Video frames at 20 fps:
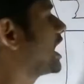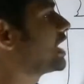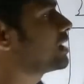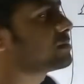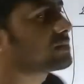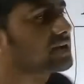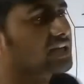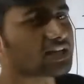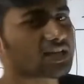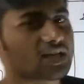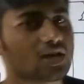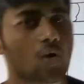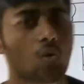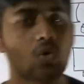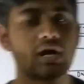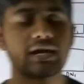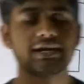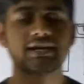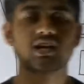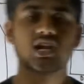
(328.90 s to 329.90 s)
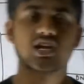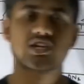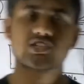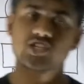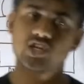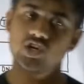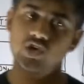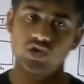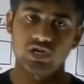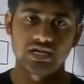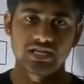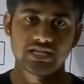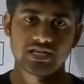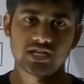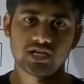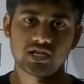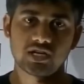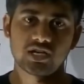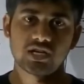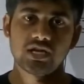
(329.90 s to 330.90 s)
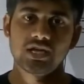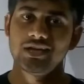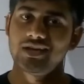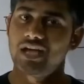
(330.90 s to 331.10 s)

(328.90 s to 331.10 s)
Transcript: I am taking a one cluster only here.